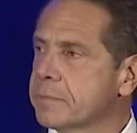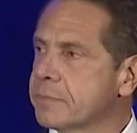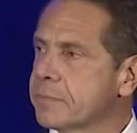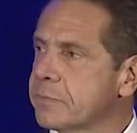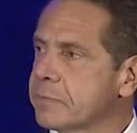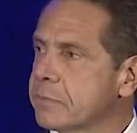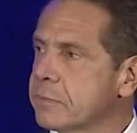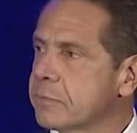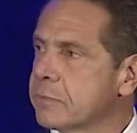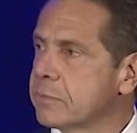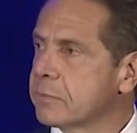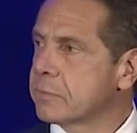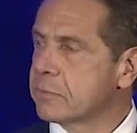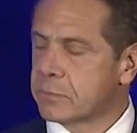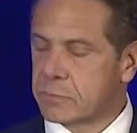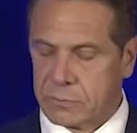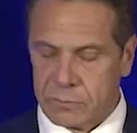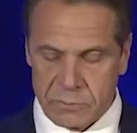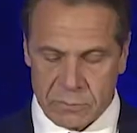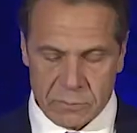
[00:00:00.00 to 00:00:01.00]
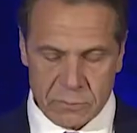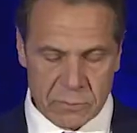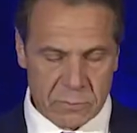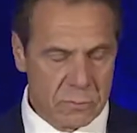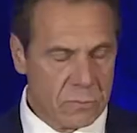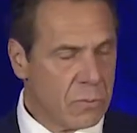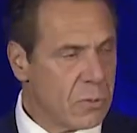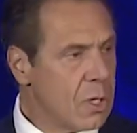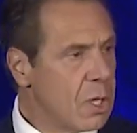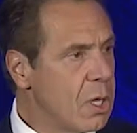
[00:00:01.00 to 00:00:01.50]

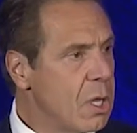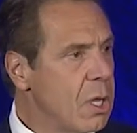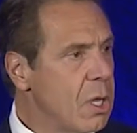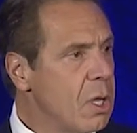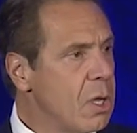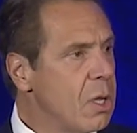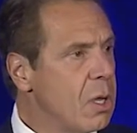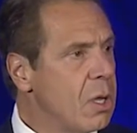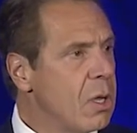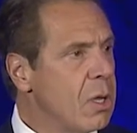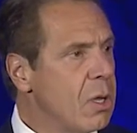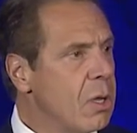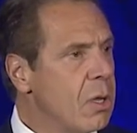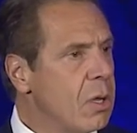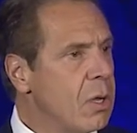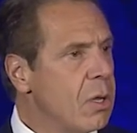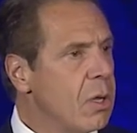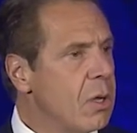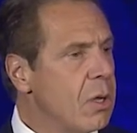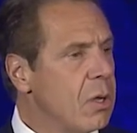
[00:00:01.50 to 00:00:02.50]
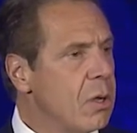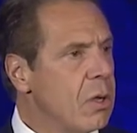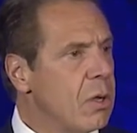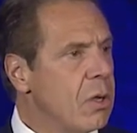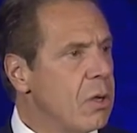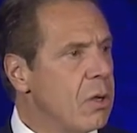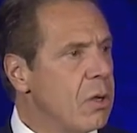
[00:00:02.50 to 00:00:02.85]
No one is speaking in this clip.